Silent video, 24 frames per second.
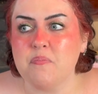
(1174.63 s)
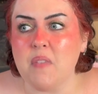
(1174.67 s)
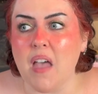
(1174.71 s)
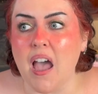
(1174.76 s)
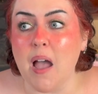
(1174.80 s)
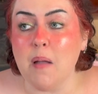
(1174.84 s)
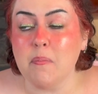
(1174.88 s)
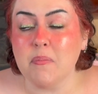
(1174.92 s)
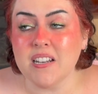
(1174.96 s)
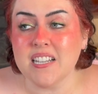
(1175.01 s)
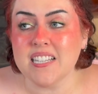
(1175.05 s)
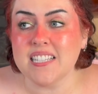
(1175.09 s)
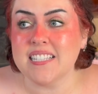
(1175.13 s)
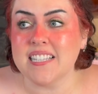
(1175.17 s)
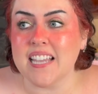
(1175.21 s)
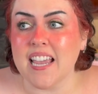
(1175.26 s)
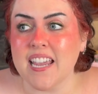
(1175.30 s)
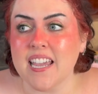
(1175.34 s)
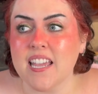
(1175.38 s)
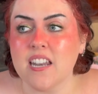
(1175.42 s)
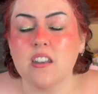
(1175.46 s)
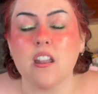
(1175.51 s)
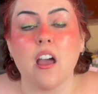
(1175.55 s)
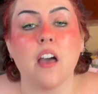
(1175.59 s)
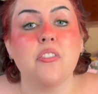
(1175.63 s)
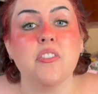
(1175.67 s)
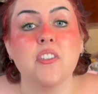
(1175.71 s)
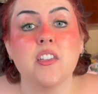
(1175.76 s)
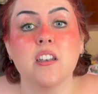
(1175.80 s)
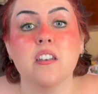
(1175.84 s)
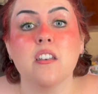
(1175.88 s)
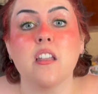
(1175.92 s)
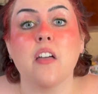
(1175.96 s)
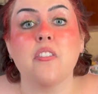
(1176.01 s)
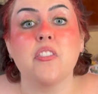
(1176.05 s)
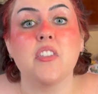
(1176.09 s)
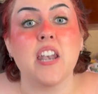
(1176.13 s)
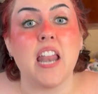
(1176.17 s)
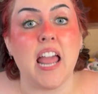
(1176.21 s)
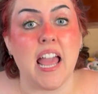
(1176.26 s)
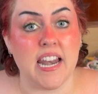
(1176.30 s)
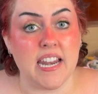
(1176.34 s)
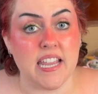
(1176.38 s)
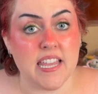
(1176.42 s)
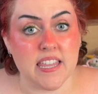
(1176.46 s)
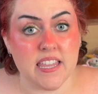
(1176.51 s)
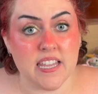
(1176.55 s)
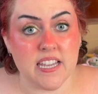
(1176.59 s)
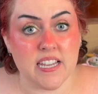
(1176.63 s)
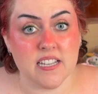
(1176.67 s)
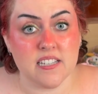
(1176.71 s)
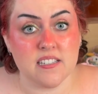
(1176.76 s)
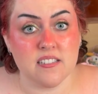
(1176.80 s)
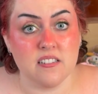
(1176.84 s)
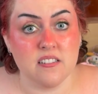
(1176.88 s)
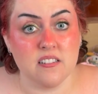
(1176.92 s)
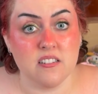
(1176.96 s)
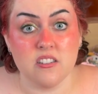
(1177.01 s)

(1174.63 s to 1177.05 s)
I'm gonna say it, not that anything is